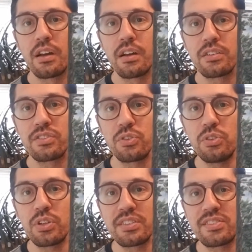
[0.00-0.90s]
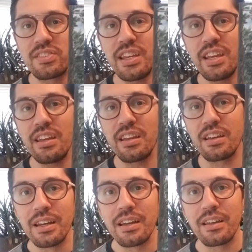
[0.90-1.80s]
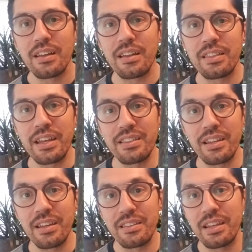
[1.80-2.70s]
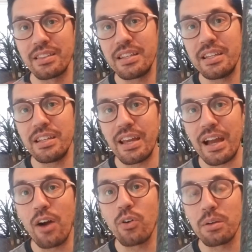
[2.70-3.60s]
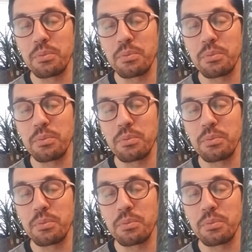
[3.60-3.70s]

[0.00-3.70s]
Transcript: So you can see that the outcome is